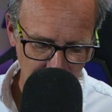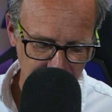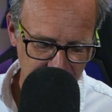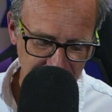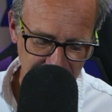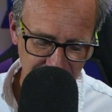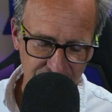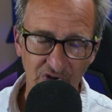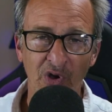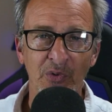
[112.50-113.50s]
keys
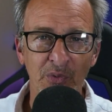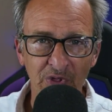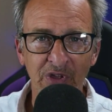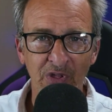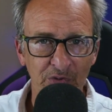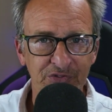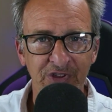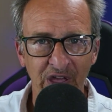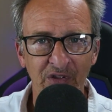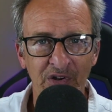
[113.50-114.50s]
are really close
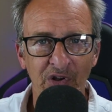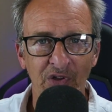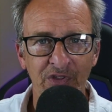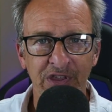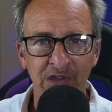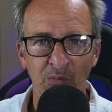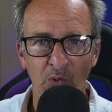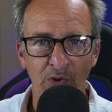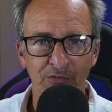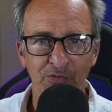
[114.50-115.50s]
together on the
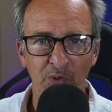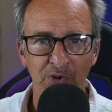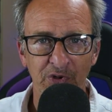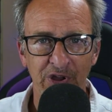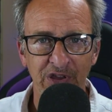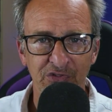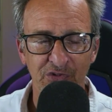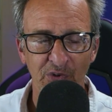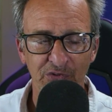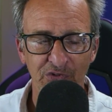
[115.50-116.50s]
keyboard for your
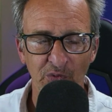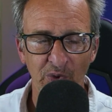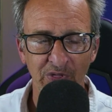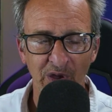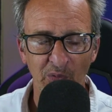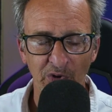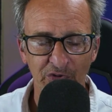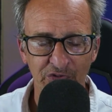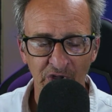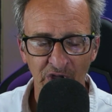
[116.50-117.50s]
keystrokes and the way that
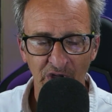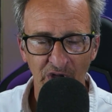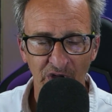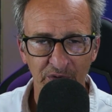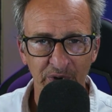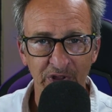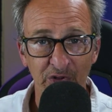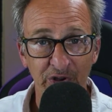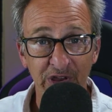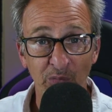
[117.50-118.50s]
works on a regular
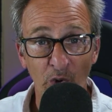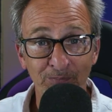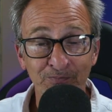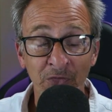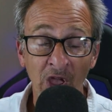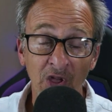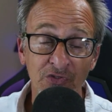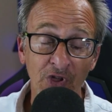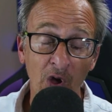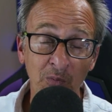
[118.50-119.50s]
keyboard.
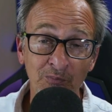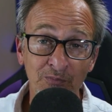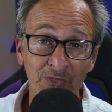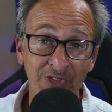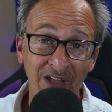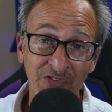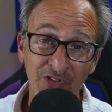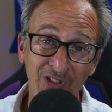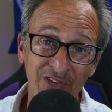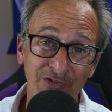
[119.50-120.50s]
So that's the
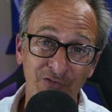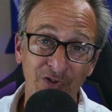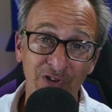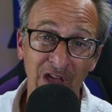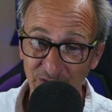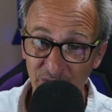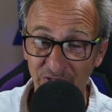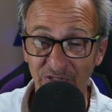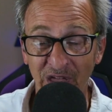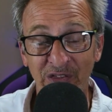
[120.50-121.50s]
lesson for today. And we thank you